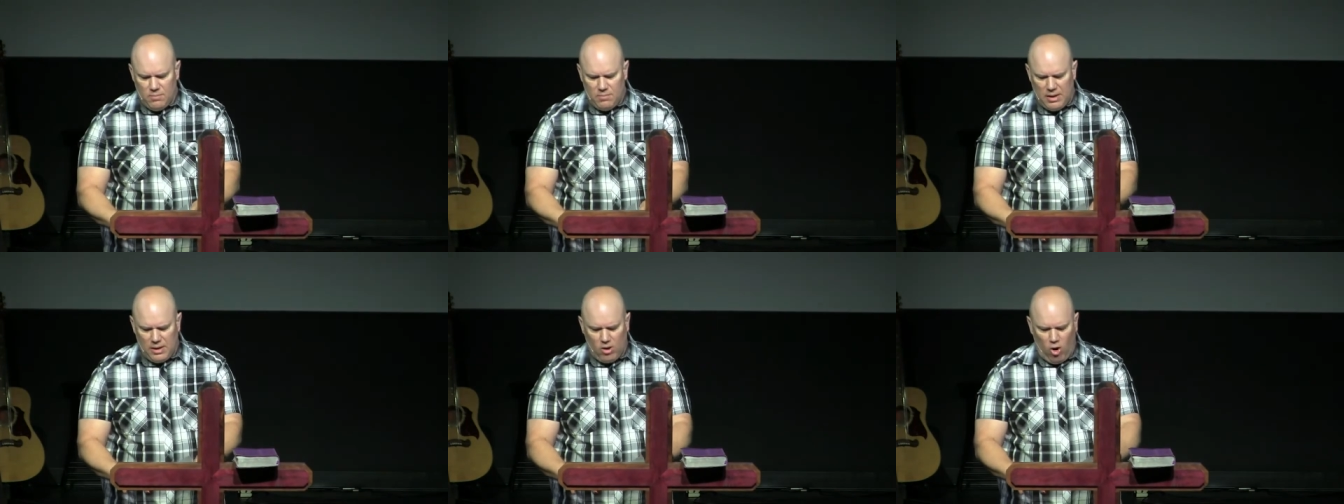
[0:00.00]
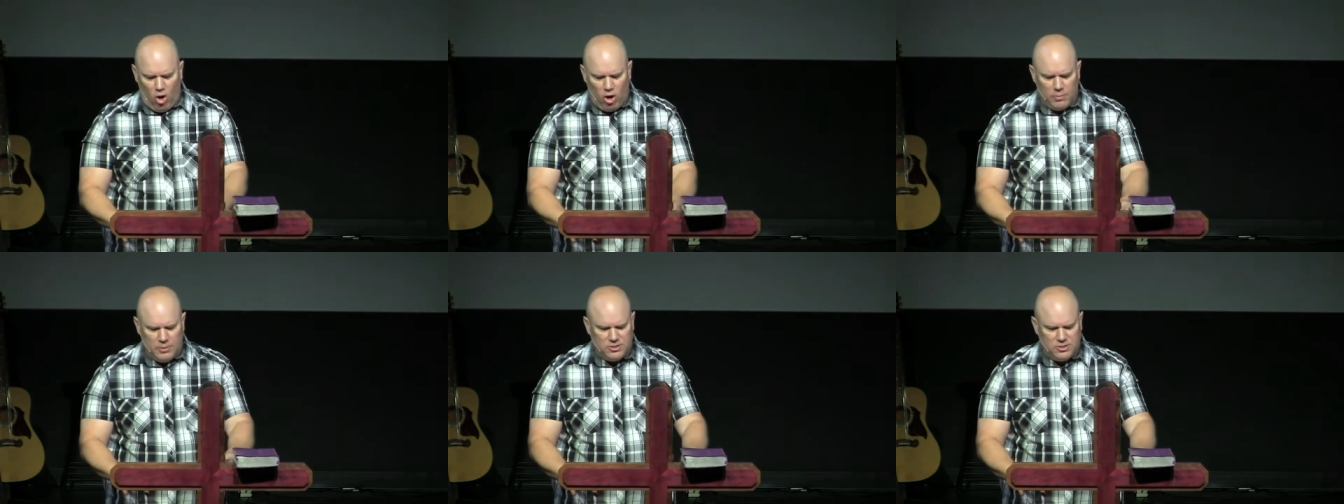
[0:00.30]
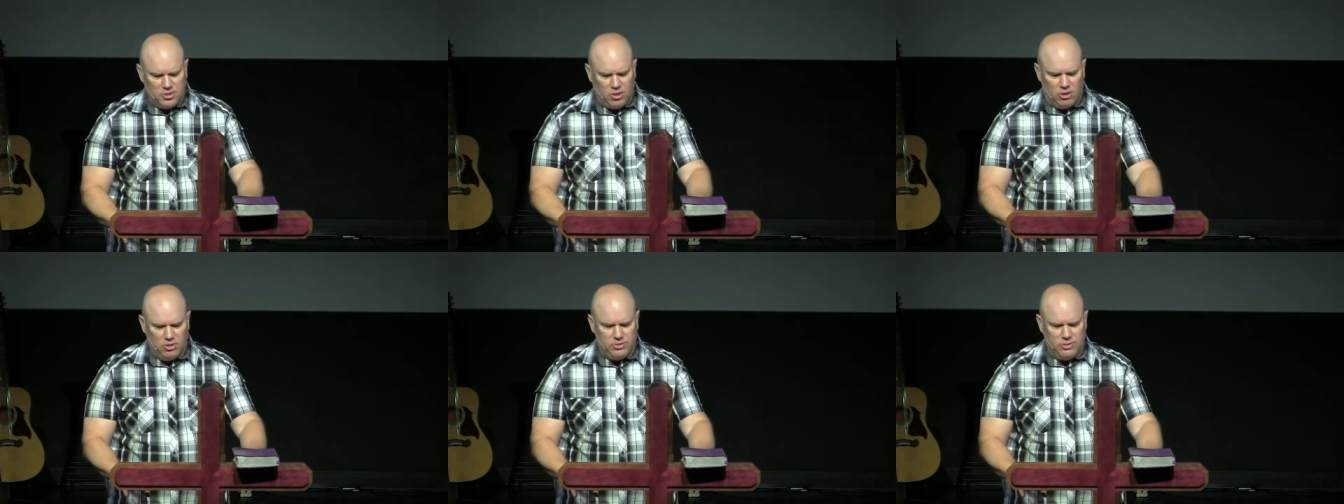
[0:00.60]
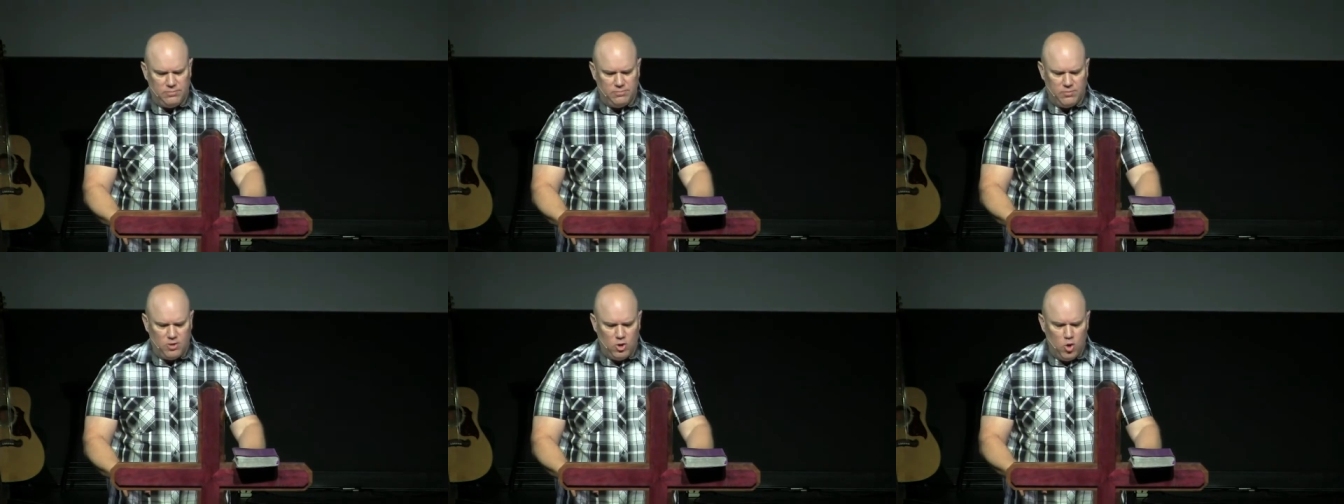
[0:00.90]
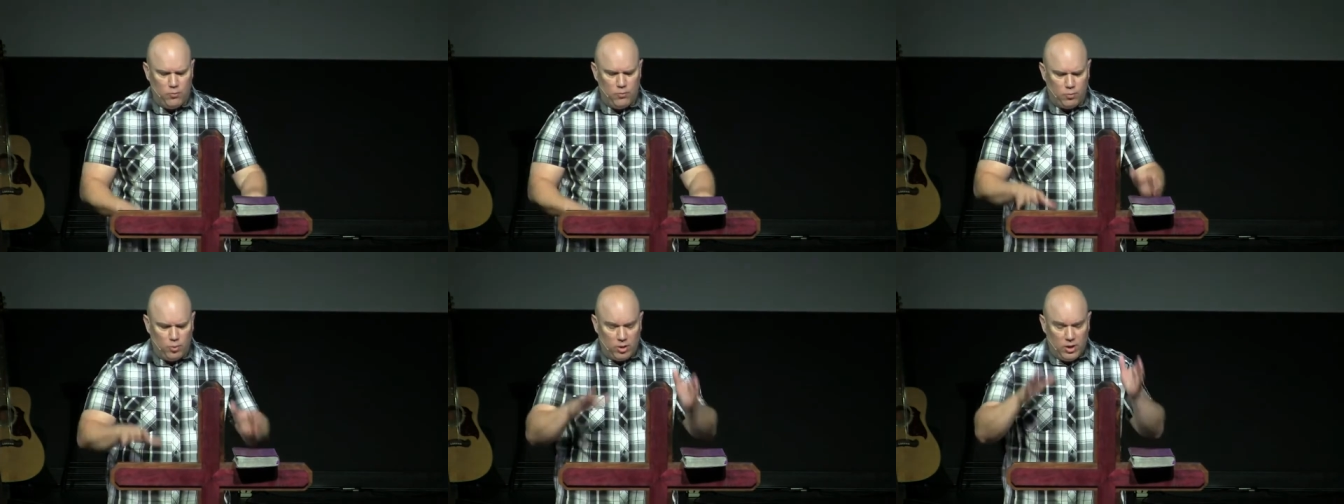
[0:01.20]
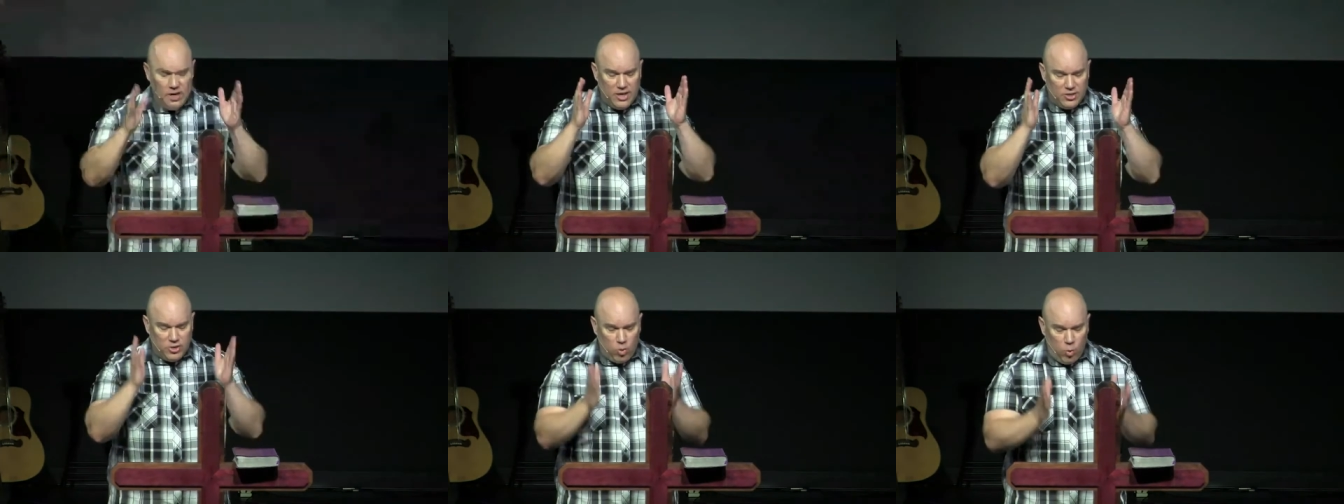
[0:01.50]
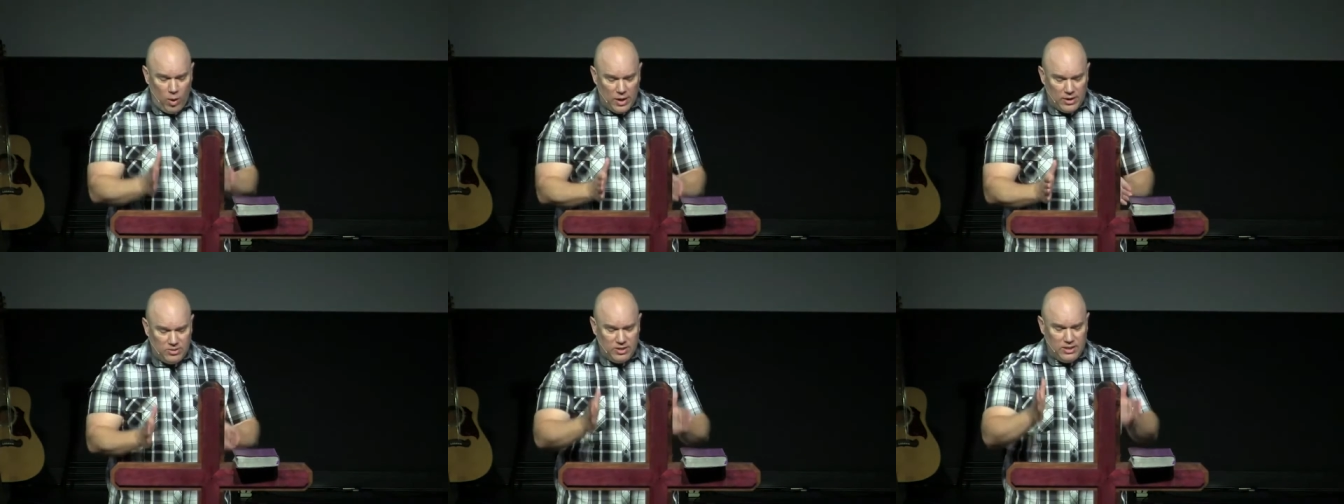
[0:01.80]
about an Army sergeant who for
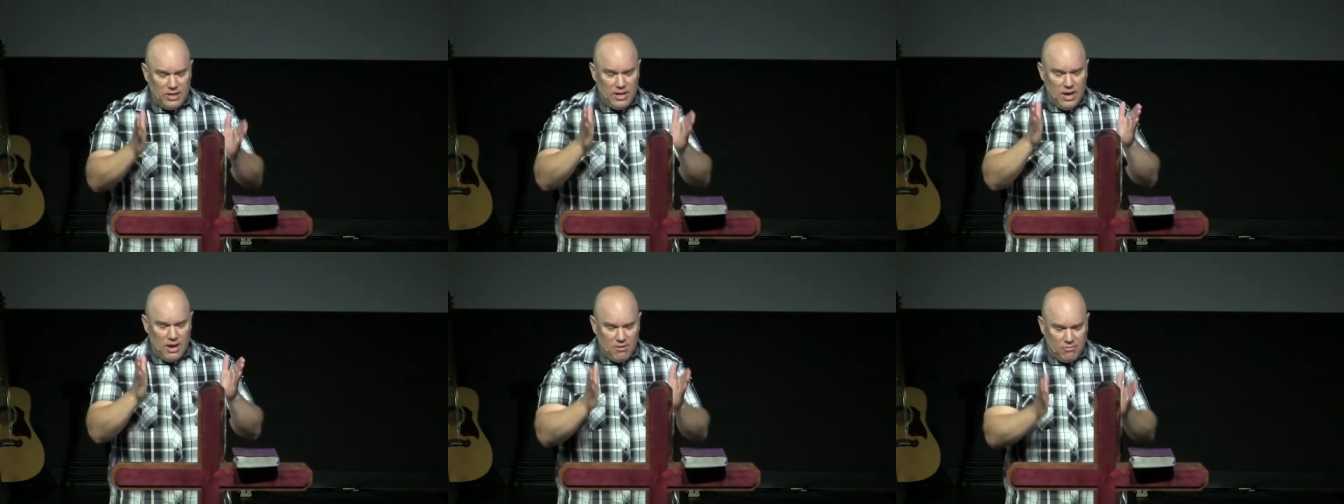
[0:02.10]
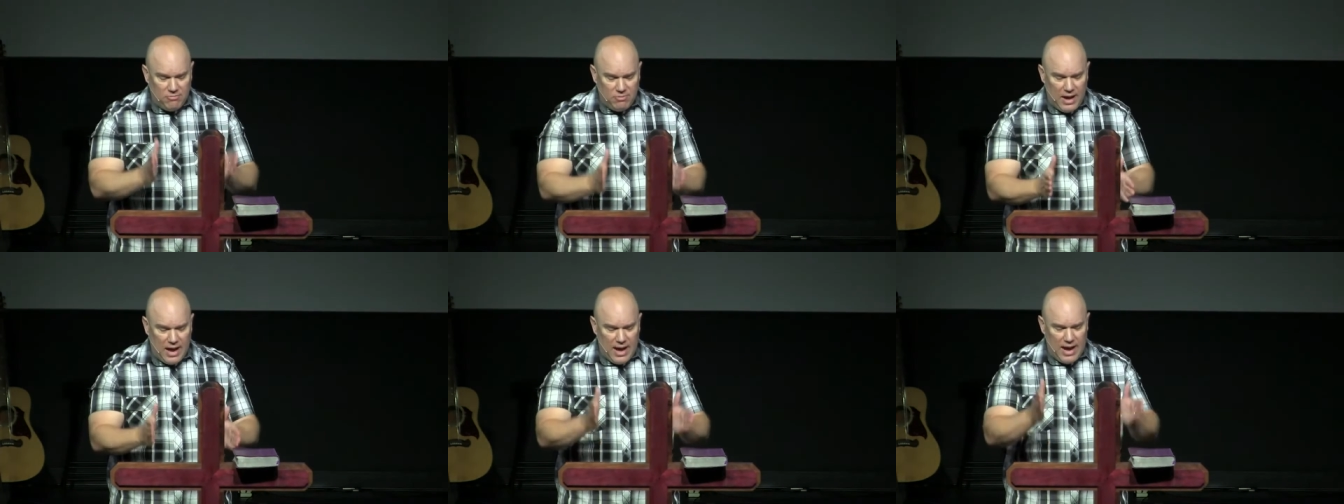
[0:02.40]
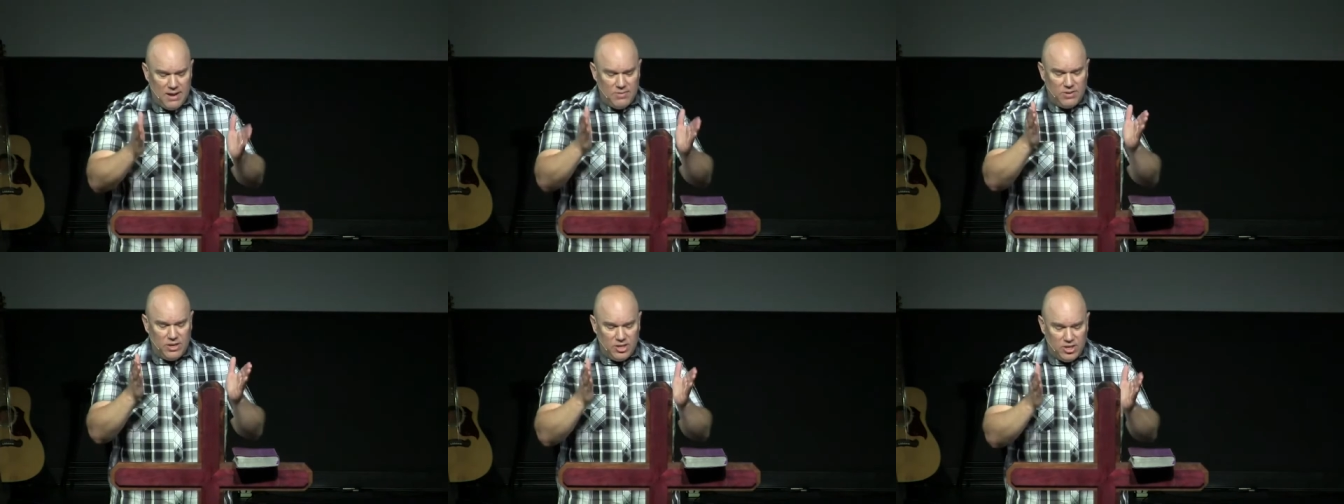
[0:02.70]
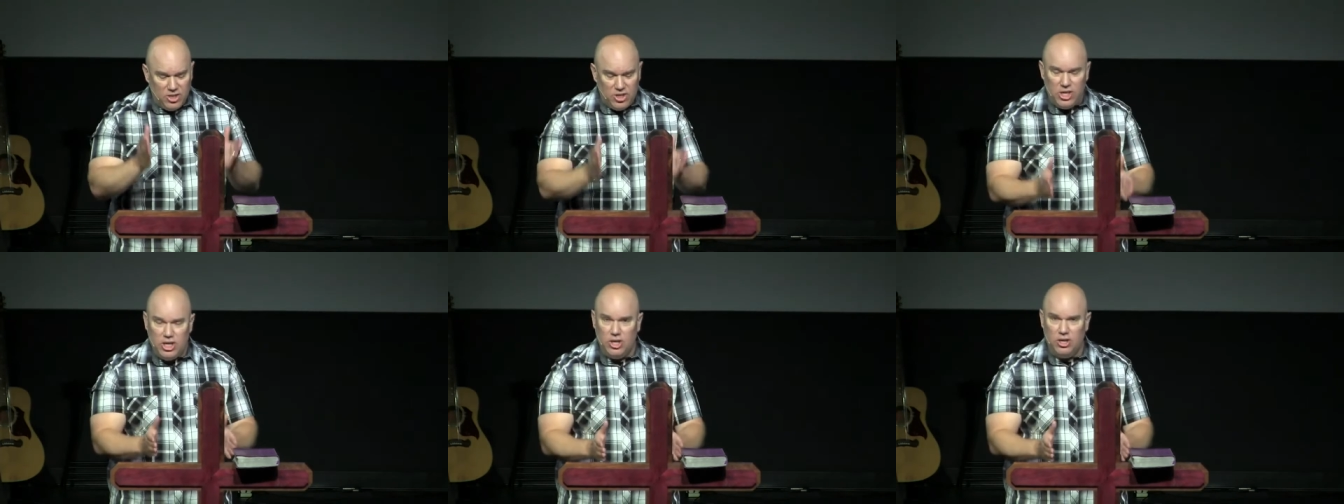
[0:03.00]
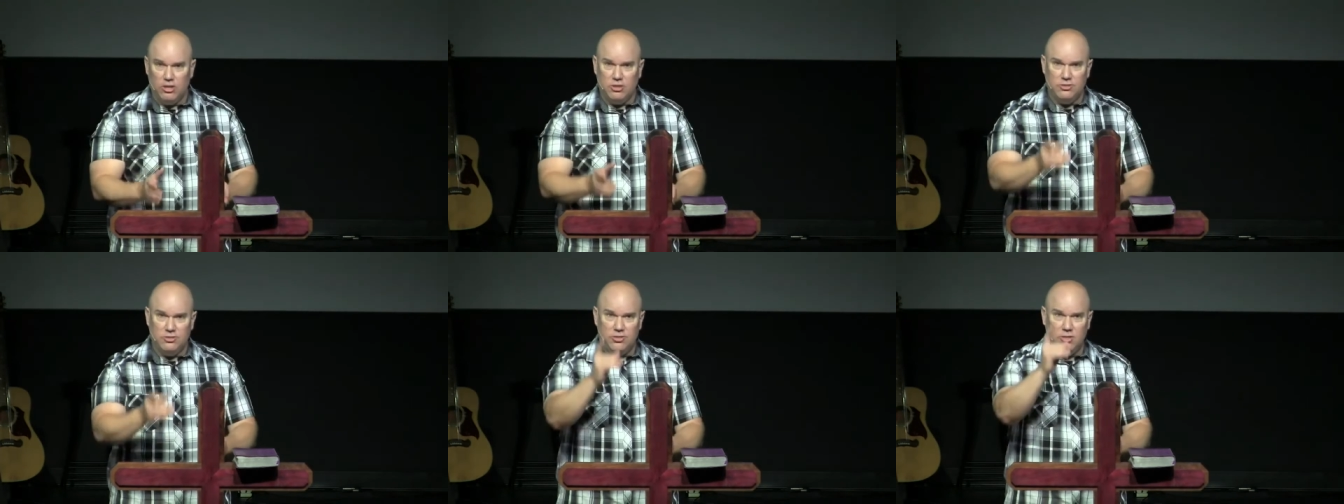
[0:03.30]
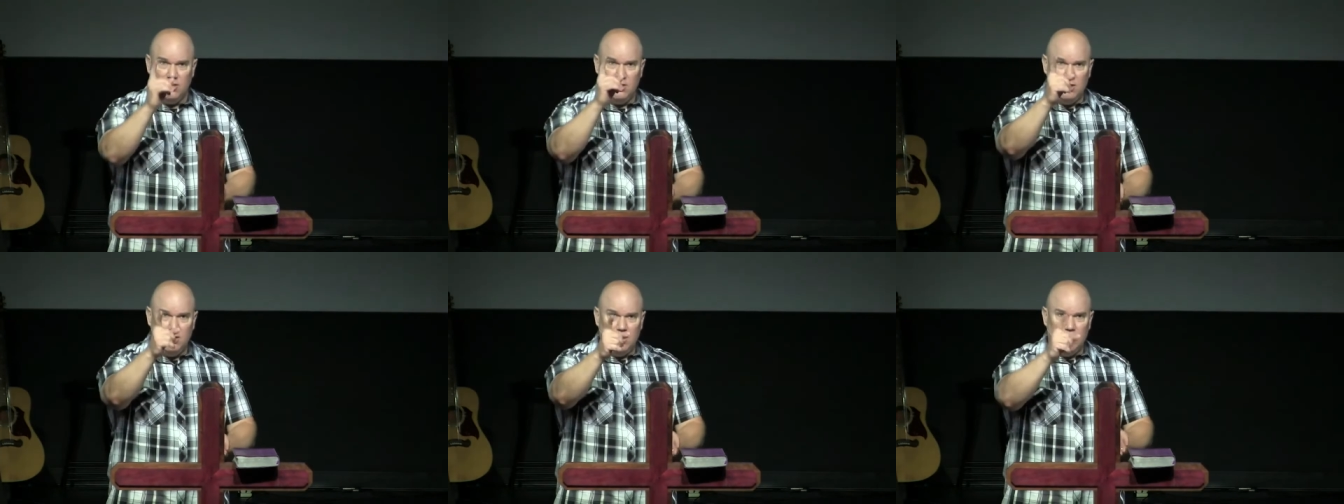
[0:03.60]
25 years